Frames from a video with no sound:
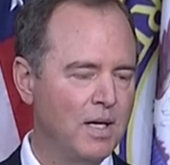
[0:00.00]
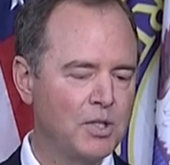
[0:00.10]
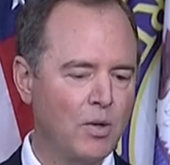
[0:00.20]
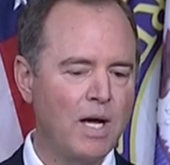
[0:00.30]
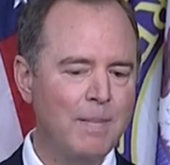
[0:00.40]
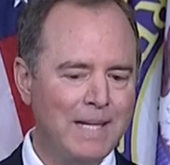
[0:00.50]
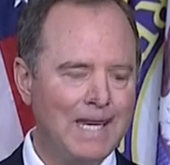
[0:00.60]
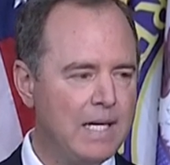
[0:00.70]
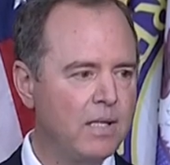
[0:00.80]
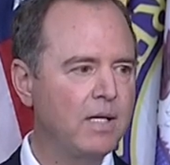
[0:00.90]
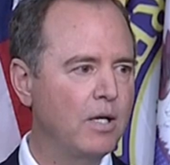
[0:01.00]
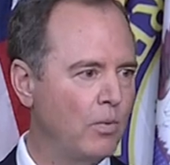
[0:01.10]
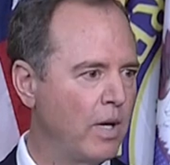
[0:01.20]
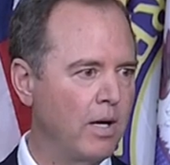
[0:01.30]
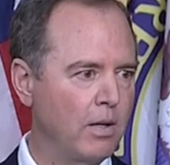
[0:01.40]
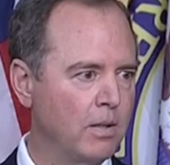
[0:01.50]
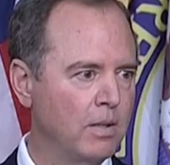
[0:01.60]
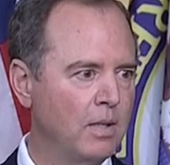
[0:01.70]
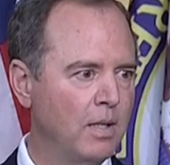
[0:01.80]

So I am keenly aware